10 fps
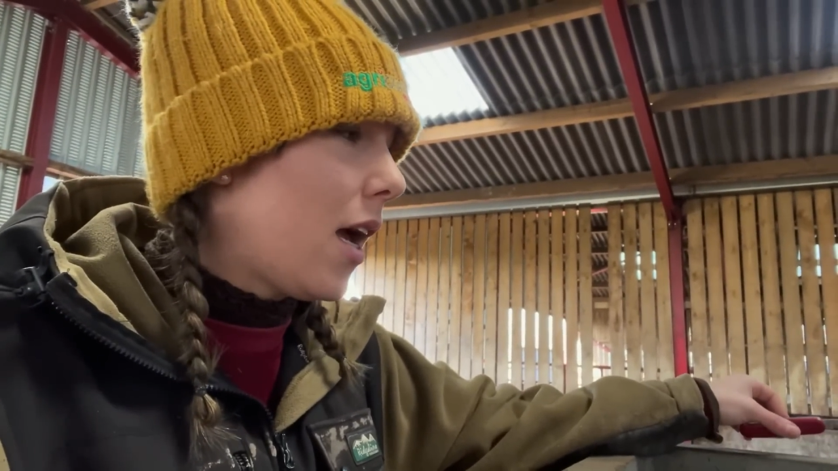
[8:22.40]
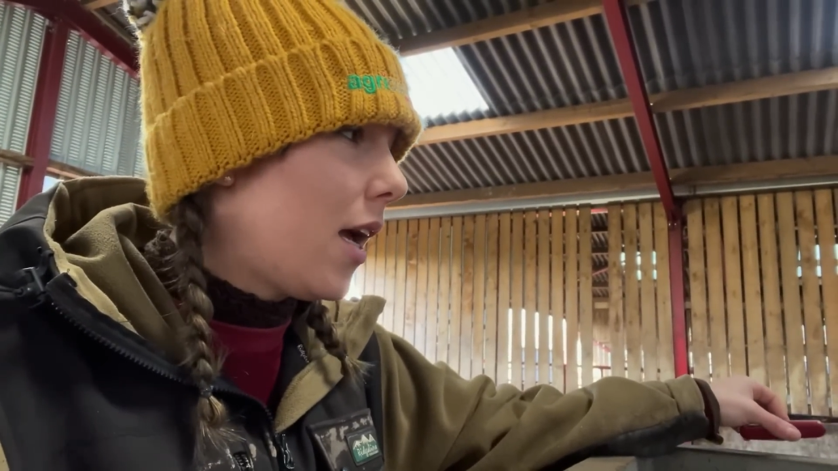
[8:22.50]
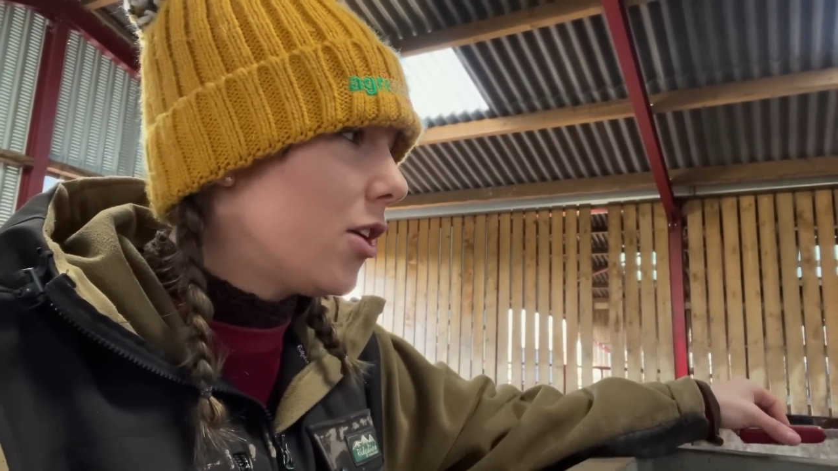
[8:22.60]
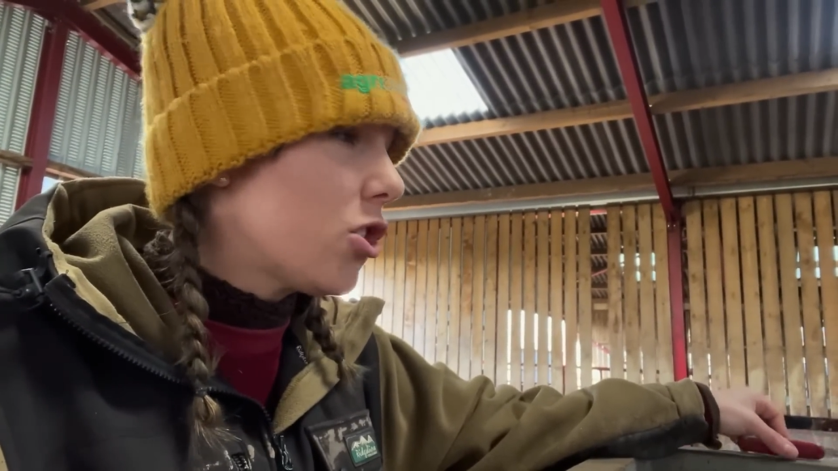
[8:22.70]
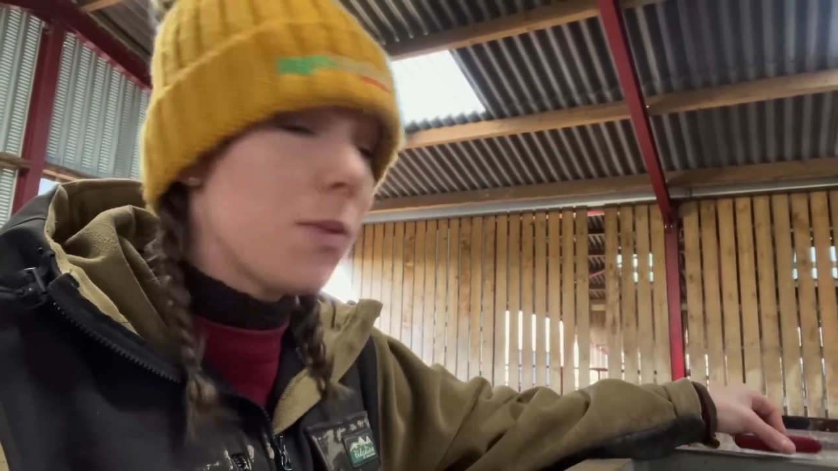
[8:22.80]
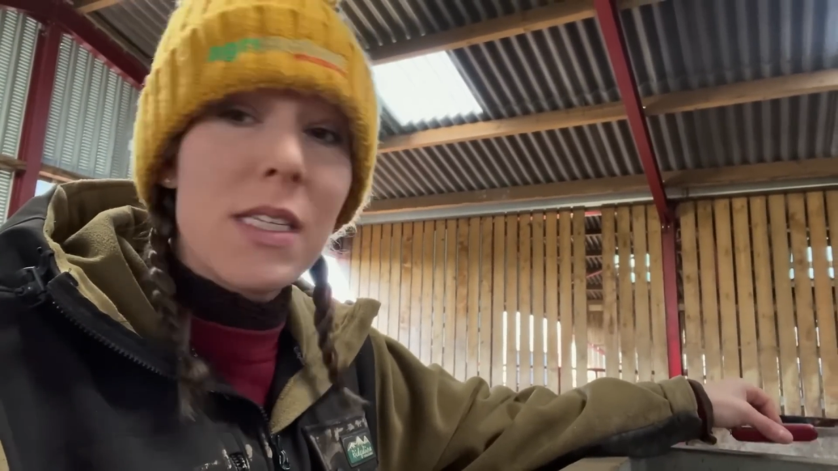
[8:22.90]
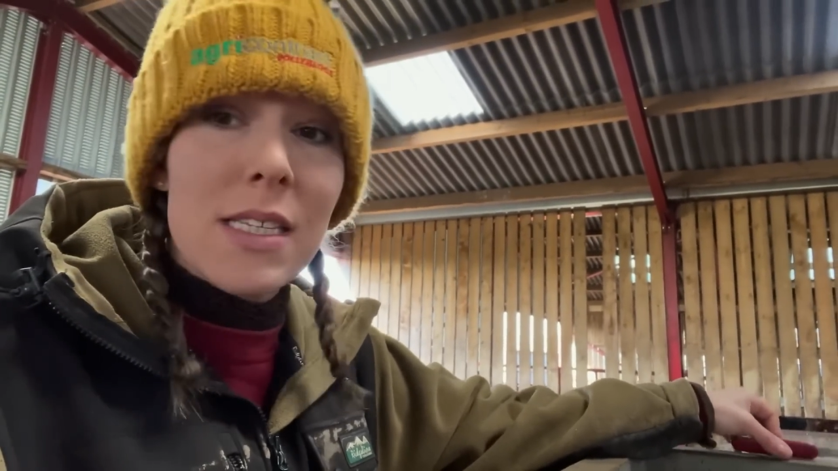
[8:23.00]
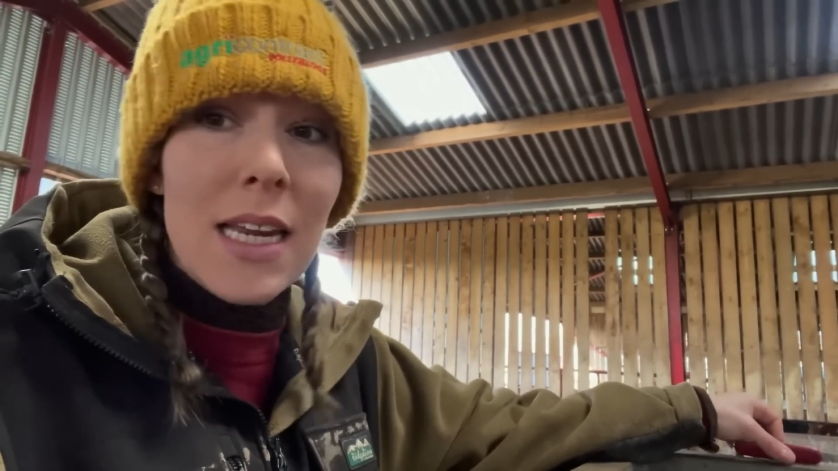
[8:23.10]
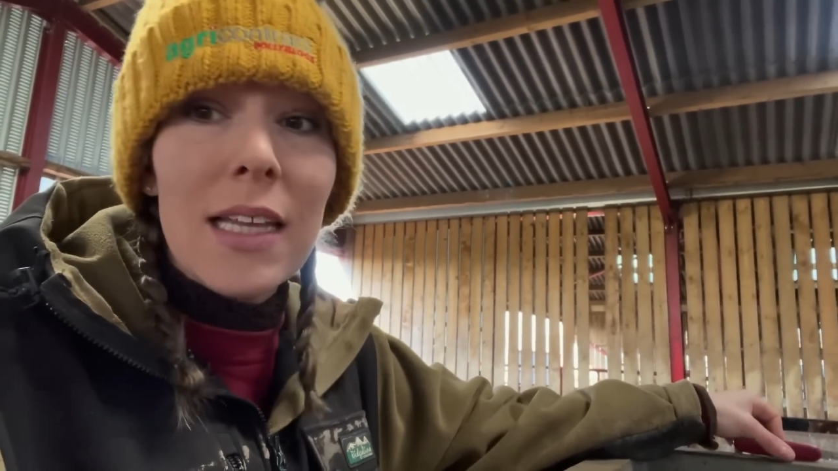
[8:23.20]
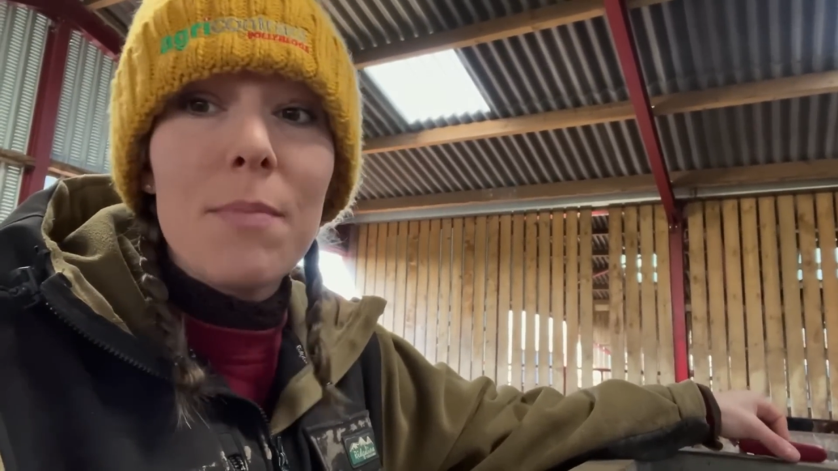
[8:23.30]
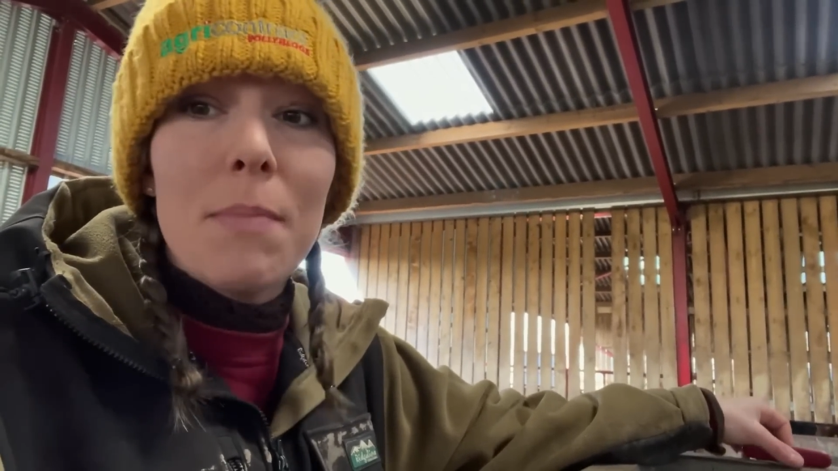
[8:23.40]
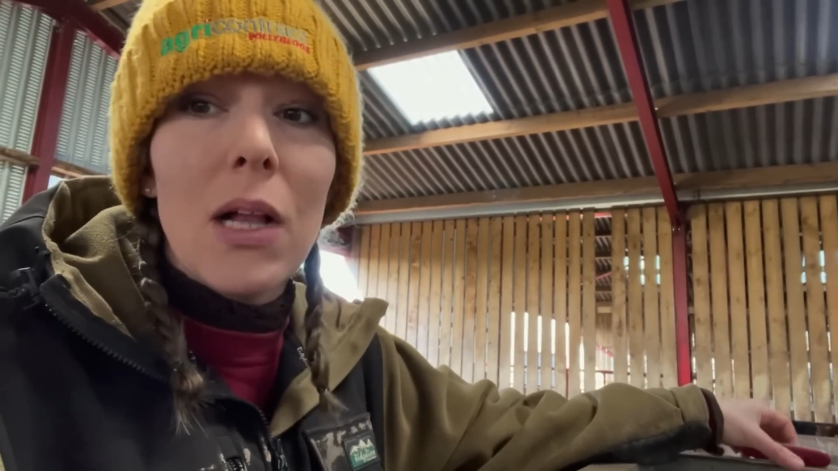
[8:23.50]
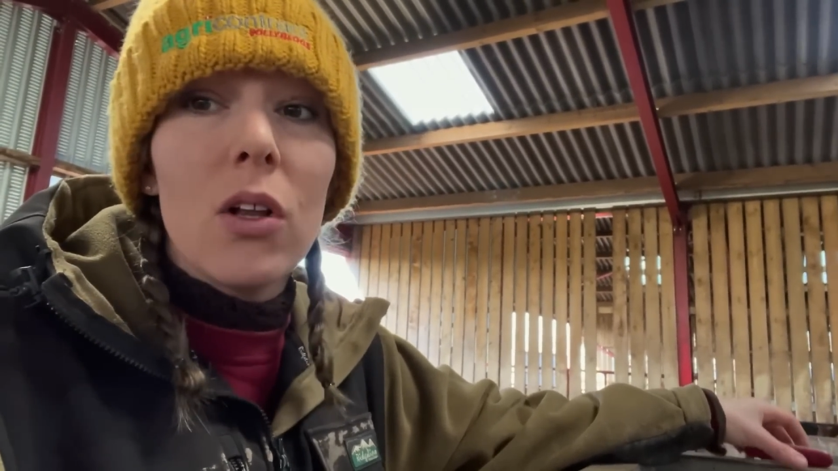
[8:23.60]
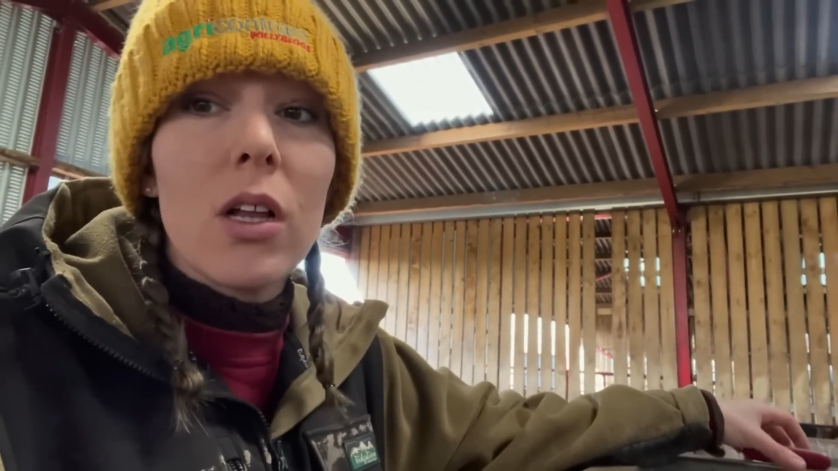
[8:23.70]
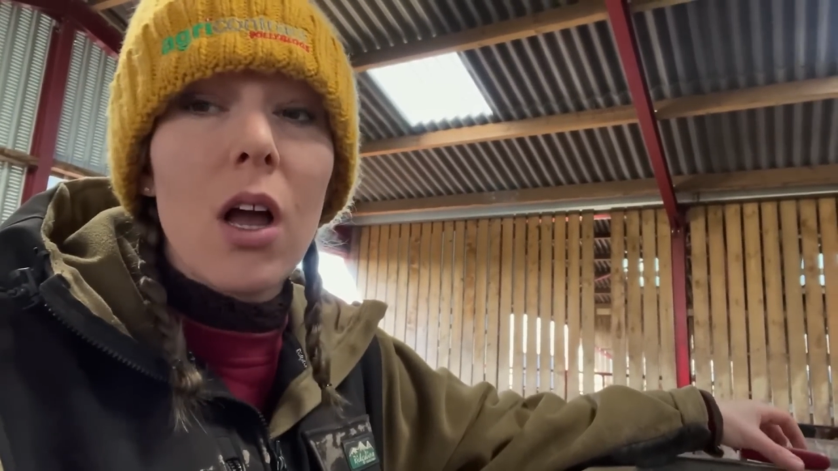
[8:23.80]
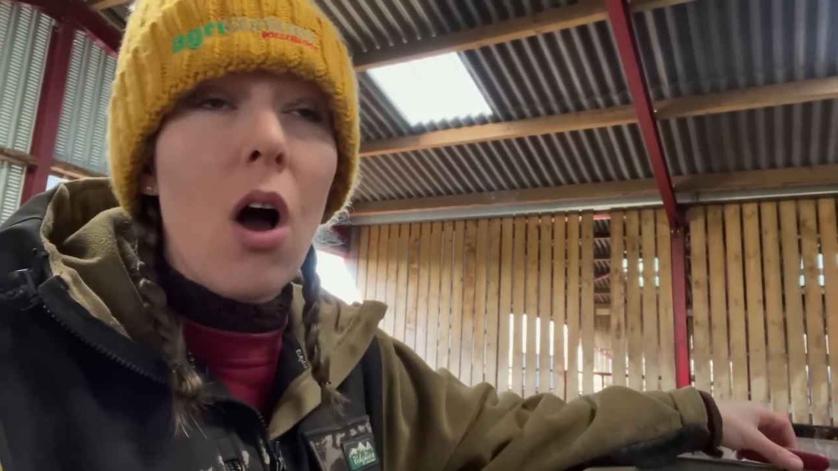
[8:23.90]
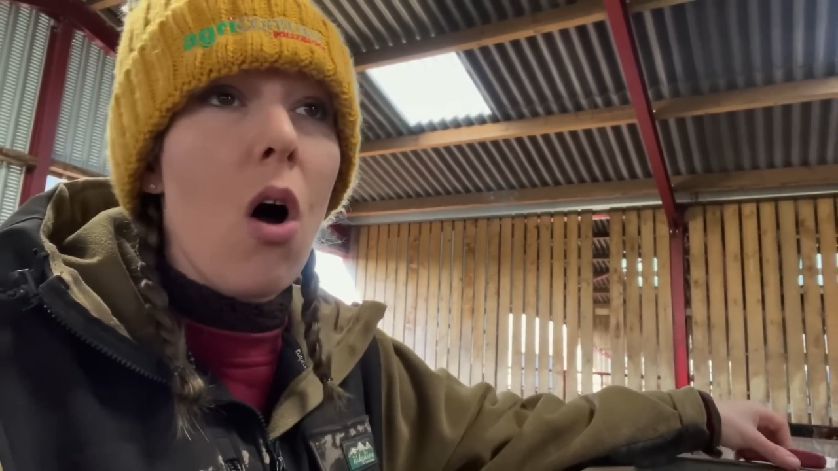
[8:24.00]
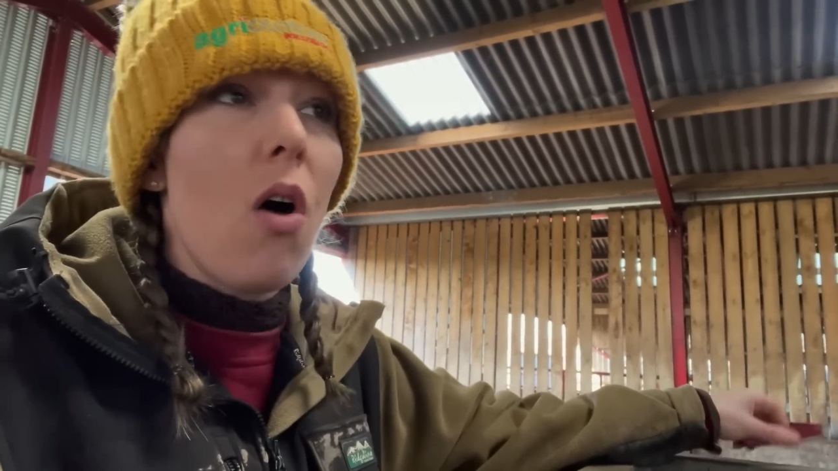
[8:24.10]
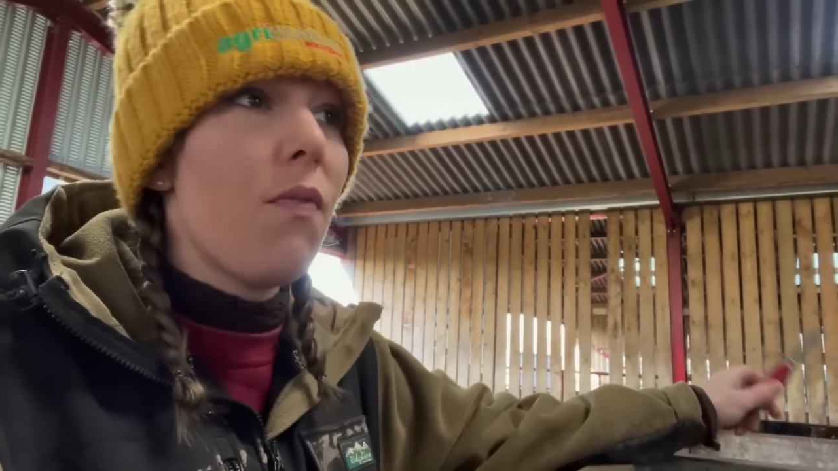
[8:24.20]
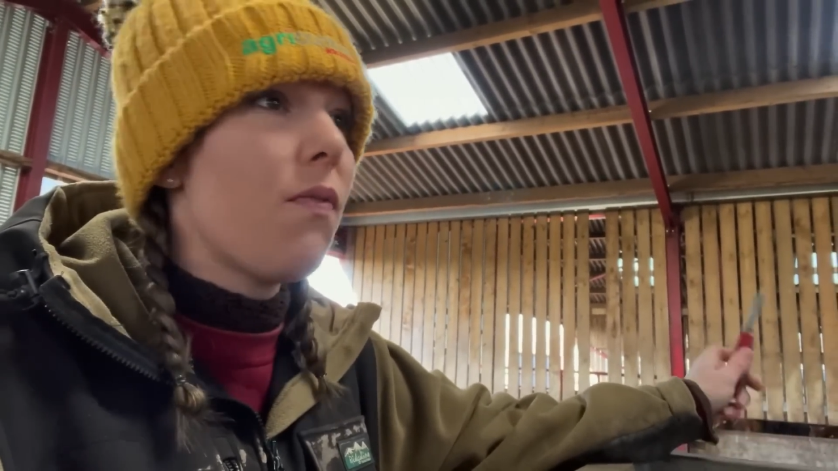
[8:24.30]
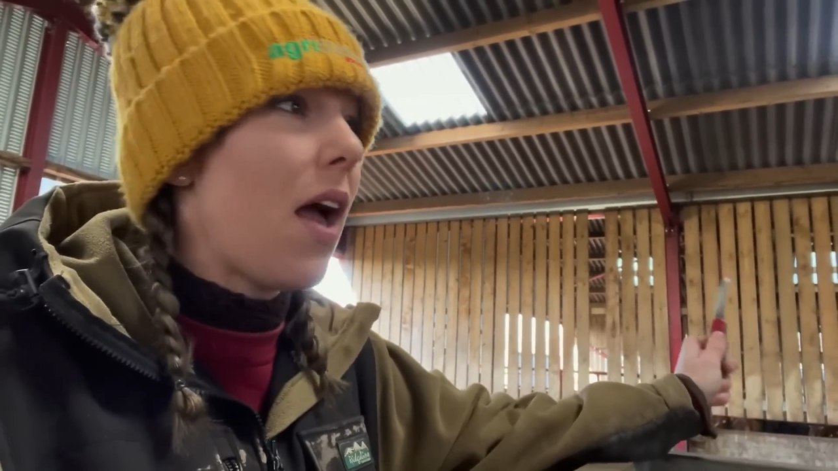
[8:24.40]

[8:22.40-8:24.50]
She was stealing milk off